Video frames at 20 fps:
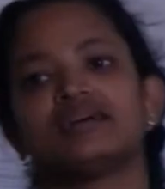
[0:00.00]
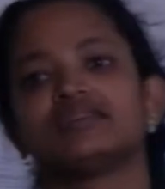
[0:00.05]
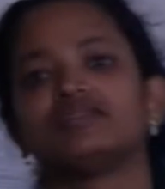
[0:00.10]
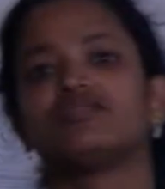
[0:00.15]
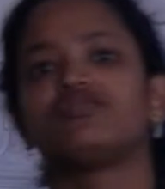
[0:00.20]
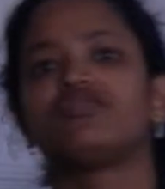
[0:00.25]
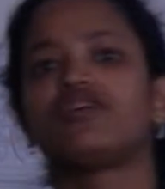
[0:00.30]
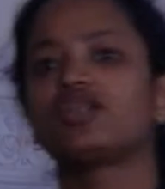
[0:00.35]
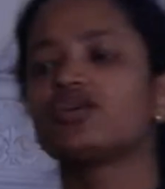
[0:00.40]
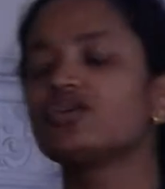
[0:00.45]

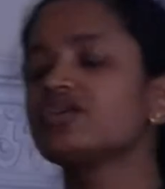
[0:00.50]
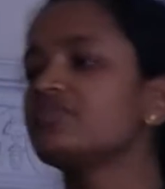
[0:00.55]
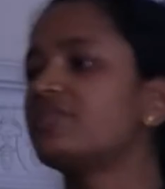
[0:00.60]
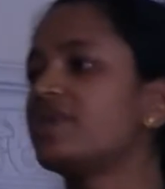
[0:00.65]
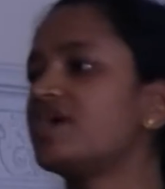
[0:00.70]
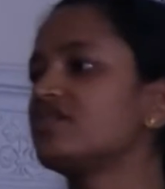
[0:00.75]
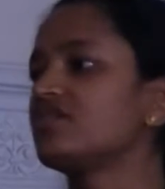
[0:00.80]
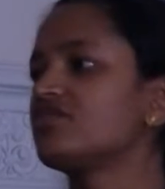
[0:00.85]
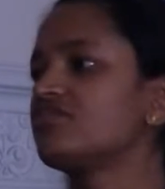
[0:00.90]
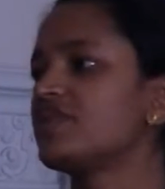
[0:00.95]
The following
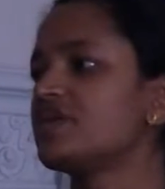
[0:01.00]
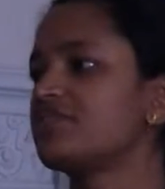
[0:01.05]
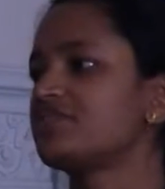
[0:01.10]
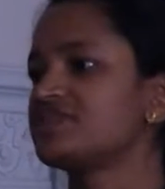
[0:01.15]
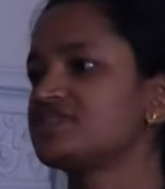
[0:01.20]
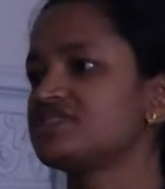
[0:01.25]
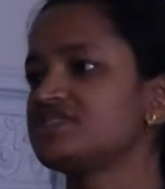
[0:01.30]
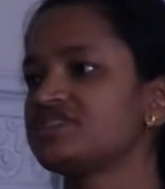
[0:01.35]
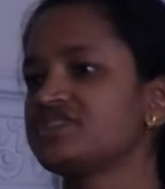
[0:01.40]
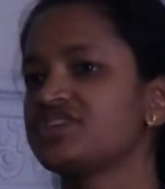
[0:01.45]
part of my
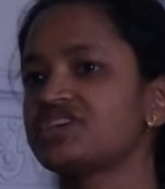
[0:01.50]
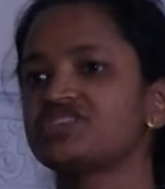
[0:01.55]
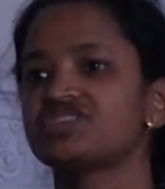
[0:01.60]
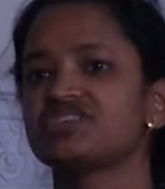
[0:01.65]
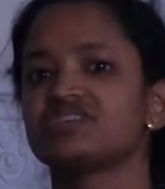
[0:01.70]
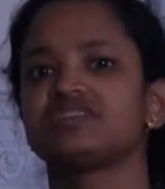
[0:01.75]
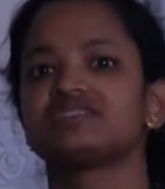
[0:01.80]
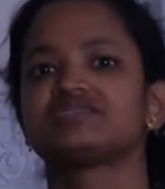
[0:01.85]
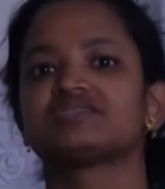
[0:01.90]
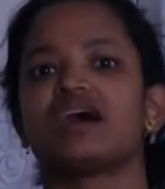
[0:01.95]

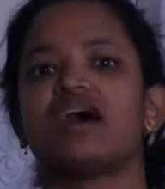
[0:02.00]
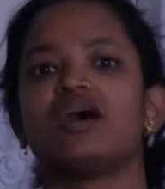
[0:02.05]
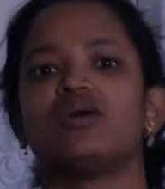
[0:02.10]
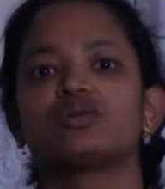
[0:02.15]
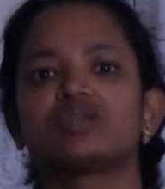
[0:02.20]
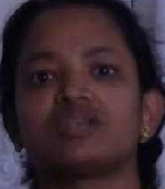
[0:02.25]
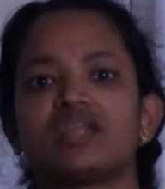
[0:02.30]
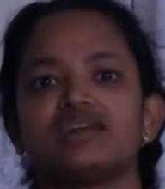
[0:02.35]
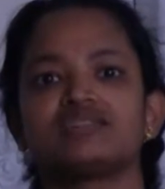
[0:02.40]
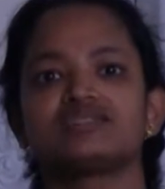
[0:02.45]
presentation is
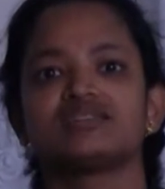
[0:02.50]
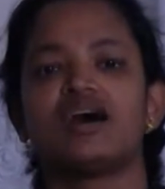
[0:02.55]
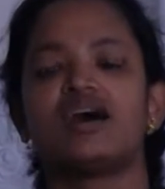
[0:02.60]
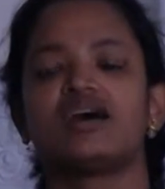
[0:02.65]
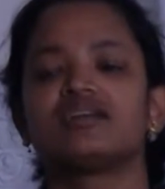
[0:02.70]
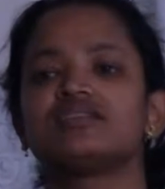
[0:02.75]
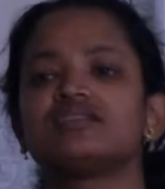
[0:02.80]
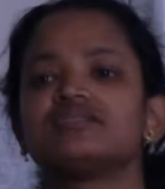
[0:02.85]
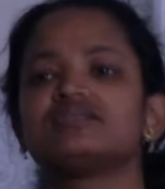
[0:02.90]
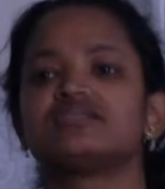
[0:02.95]
outlined
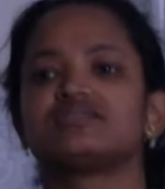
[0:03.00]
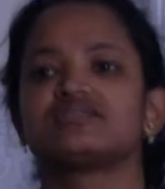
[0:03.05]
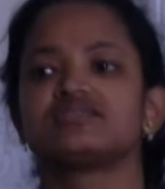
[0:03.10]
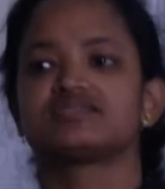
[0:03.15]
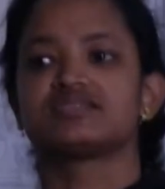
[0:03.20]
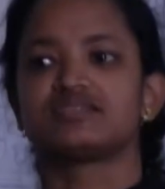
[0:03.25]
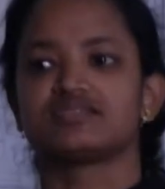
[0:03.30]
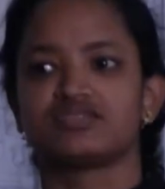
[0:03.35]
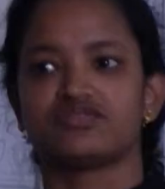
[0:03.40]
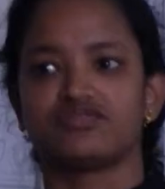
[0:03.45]
under the
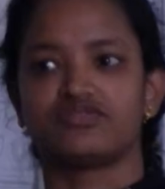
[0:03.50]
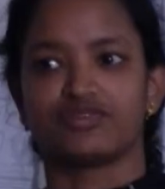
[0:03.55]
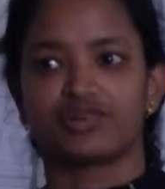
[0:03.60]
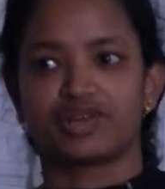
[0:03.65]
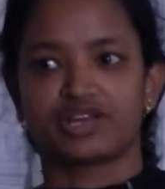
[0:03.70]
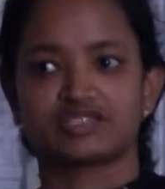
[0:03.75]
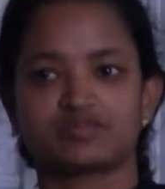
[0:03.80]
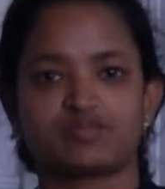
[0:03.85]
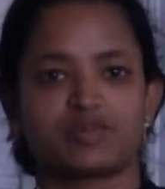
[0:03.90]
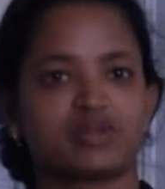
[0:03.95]
result of 4
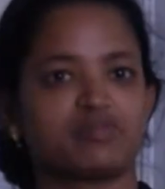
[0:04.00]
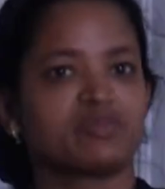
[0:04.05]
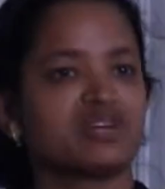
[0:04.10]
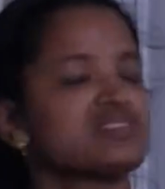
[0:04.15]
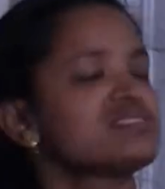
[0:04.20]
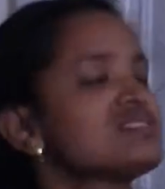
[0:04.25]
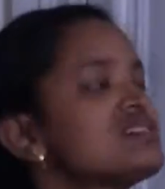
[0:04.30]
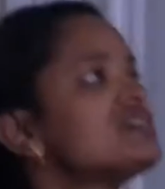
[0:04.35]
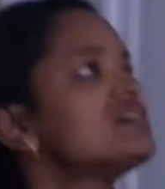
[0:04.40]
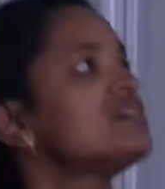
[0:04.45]

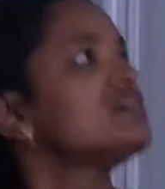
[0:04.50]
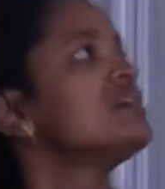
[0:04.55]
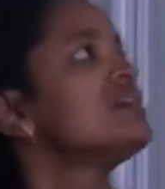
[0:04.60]
experiments.